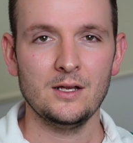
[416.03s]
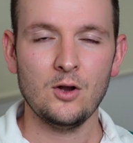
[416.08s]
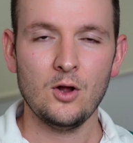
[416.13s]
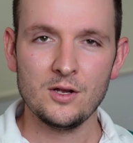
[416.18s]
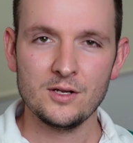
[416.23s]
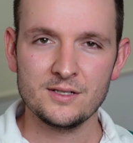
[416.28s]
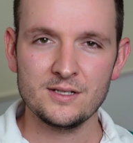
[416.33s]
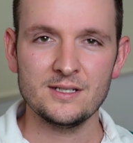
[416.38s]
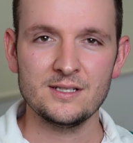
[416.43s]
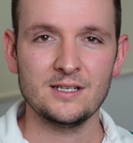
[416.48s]

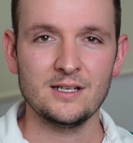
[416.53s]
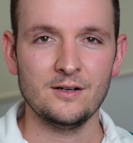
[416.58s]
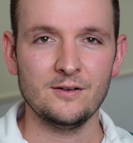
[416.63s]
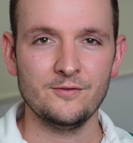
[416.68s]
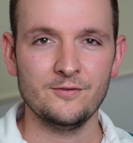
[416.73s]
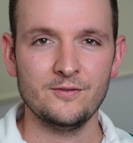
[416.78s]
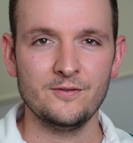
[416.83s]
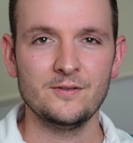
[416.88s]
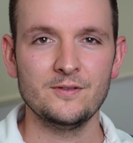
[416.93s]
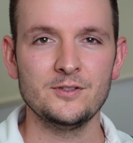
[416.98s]
Ask
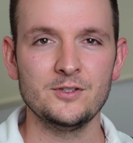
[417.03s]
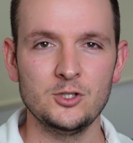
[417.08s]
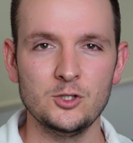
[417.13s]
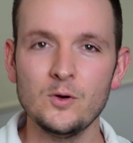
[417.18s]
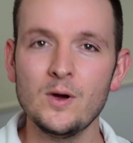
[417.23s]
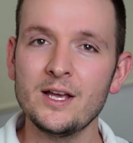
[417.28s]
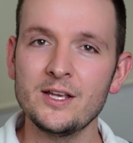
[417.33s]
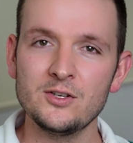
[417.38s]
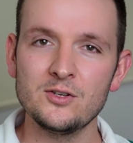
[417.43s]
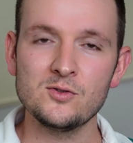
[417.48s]
yourself, do
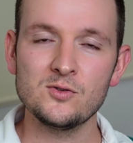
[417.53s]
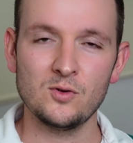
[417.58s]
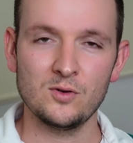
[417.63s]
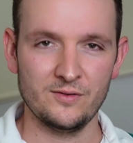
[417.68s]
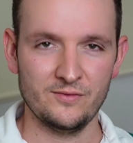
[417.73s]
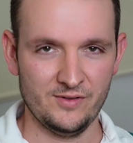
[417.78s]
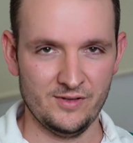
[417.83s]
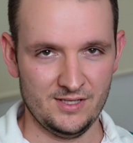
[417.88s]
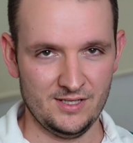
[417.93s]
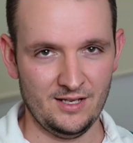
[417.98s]
I use all
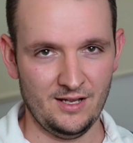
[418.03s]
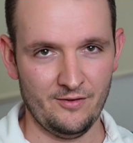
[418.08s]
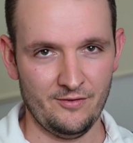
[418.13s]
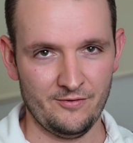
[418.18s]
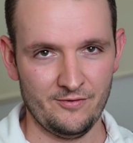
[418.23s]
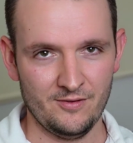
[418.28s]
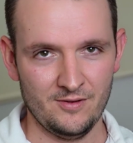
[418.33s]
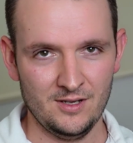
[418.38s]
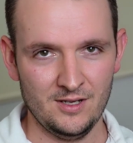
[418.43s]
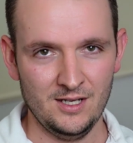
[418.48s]
of this stuff?